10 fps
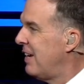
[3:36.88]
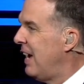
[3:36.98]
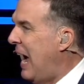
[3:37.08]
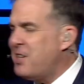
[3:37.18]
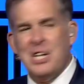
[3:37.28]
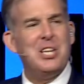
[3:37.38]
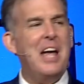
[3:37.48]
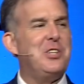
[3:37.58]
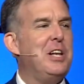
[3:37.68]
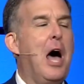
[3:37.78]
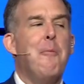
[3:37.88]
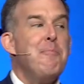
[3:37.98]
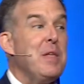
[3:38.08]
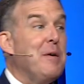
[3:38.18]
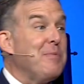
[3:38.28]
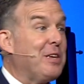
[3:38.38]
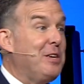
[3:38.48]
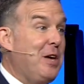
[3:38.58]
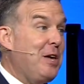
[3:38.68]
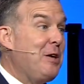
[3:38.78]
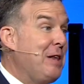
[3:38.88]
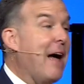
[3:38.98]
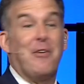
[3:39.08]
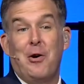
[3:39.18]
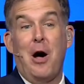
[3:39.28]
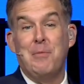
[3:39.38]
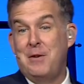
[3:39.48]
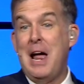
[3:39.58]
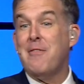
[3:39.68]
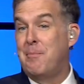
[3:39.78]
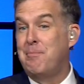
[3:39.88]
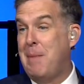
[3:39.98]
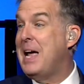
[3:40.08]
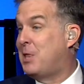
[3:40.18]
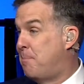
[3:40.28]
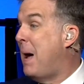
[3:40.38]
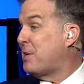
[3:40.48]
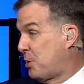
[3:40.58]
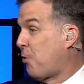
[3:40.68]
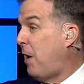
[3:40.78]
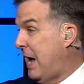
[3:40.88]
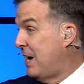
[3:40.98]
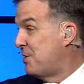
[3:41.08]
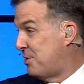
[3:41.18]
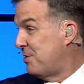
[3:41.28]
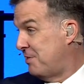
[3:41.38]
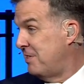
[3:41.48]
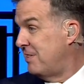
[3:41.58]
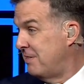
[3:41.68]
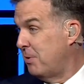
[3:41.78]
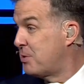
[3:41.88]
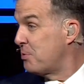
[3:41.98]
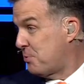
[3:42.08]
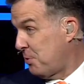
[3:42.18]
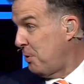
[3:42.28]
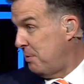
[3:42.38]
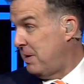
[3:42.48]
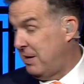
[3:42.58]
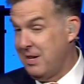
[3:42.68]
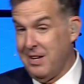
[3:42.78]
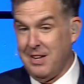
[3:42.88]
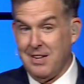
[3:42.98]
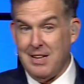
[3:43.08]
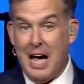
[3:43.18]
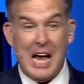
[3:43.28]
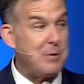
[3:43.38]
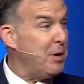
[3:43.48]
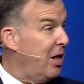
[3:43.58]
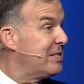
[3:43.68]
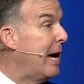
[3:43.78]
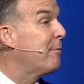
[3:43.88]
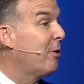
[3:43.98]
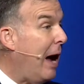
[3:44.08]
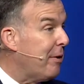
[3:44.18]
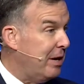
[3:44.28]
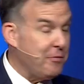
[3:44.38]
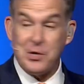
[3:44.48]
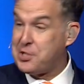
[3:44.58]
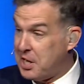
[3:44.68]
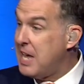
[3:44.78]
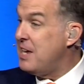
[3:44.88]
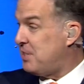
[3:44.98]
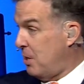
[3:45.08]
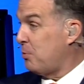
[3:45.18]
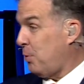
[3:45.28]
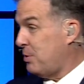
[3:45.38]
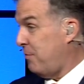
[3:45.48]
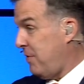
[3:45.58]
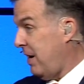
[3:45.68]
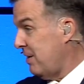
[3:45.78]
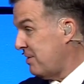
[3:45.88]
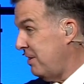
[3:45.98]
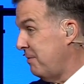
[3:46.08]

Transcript: And she says, you know, you never made the best grades, which was true. I mean, I spent a lot of time grounded for C's and those sorts of things.